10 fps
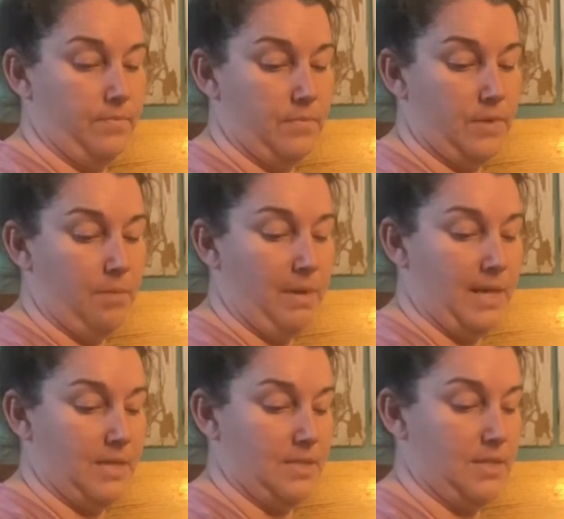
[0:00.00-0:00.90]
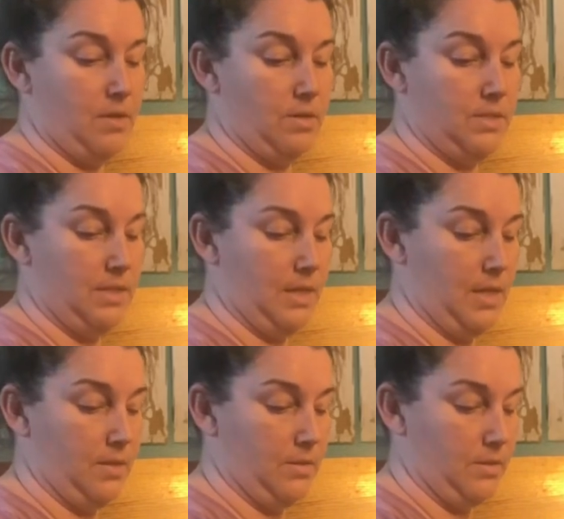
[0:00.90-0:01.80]
the baking soda
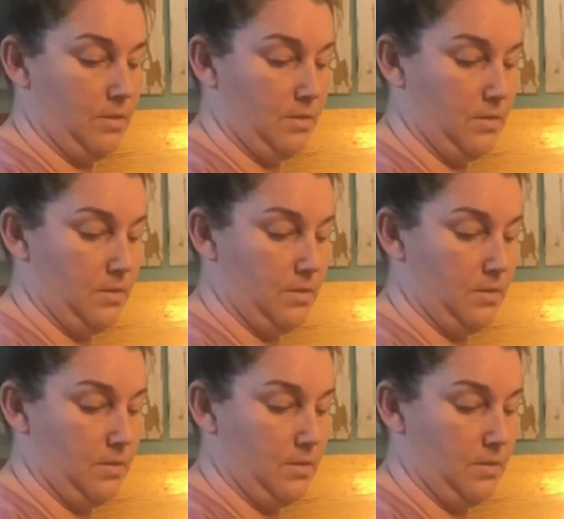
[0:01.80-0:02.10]
together.